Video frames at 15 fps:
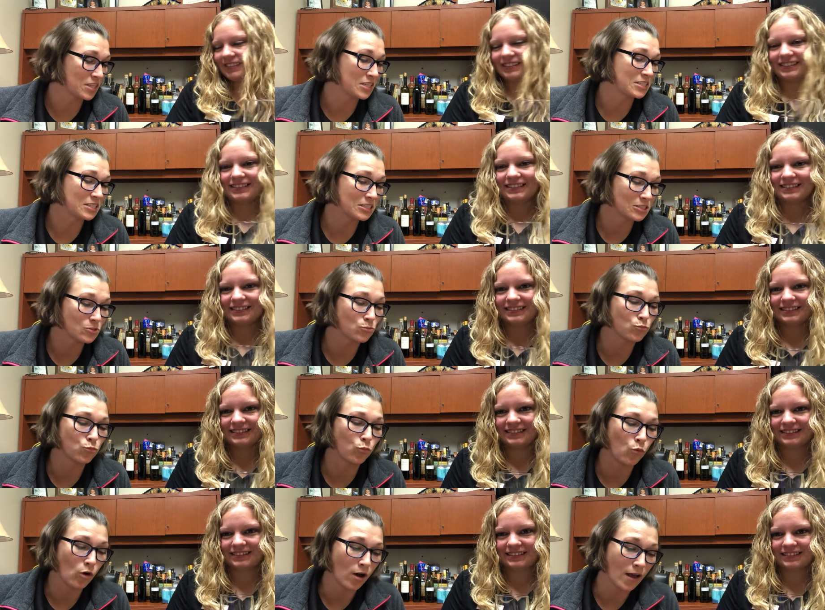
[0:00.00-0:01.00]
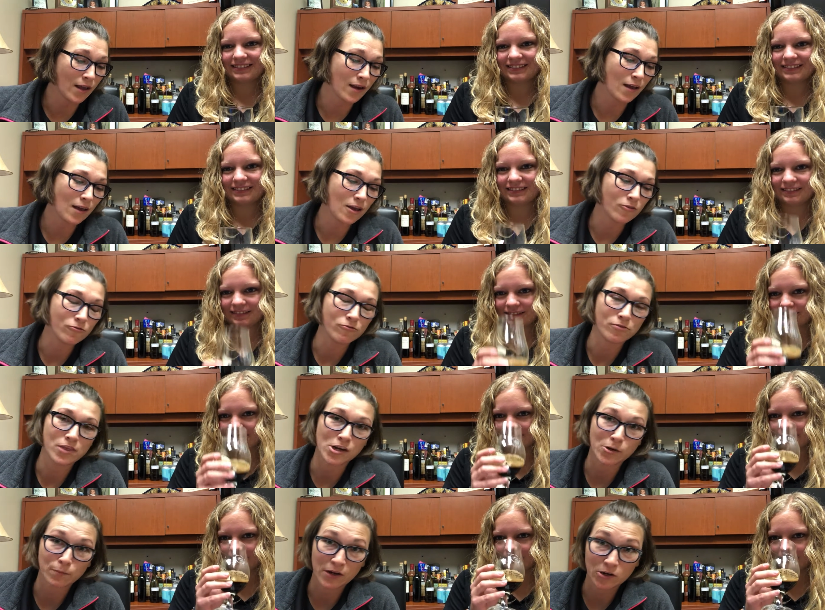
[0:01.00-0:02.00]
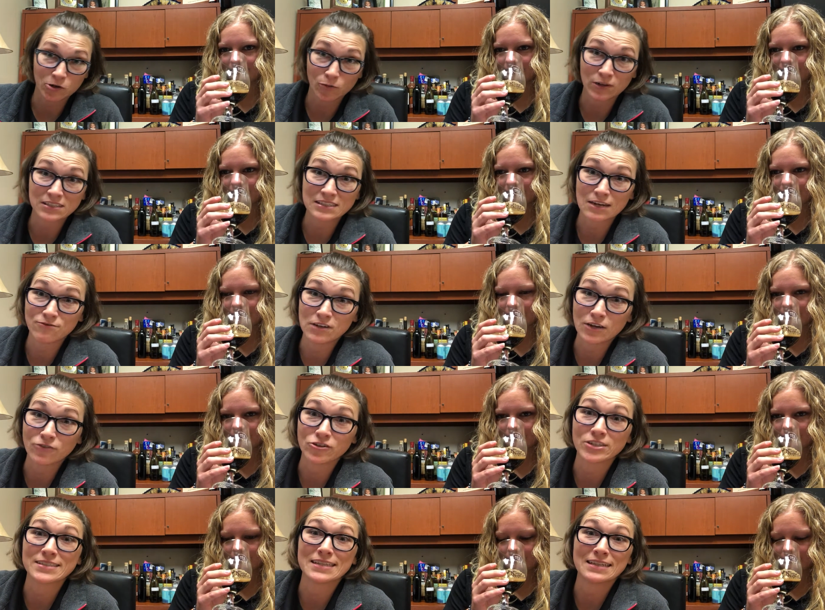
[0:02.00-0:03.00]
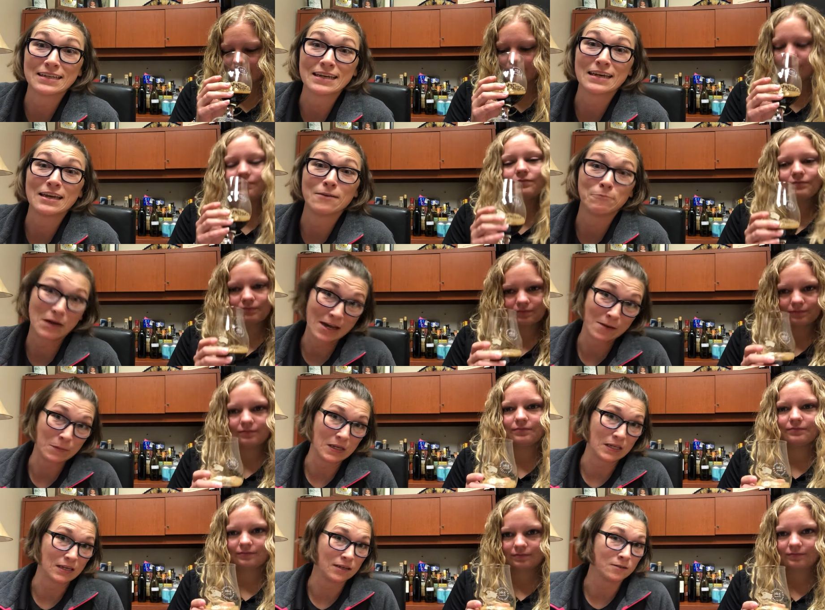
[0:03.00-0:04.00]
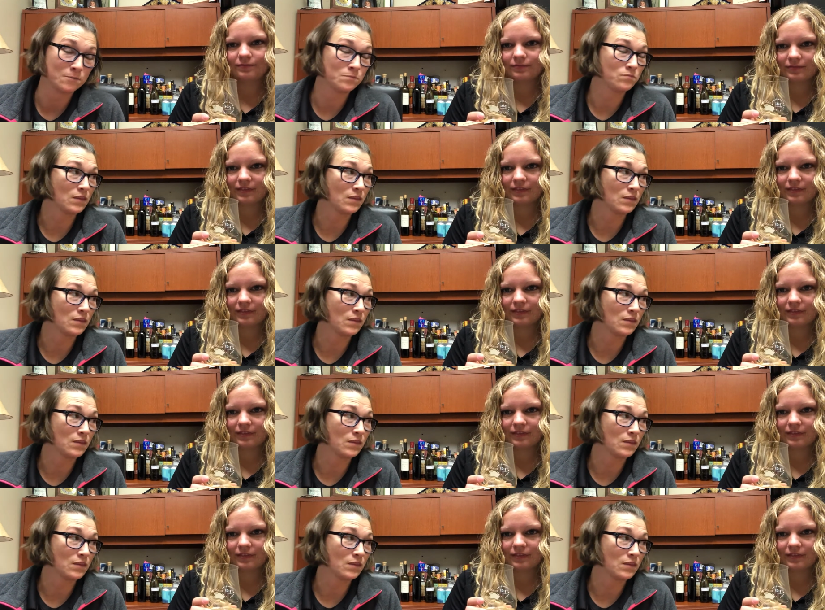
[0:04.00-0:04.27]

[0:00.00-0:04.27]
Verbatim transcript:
Speaker 1: this is one of their better ones they've done recently, in my opinion.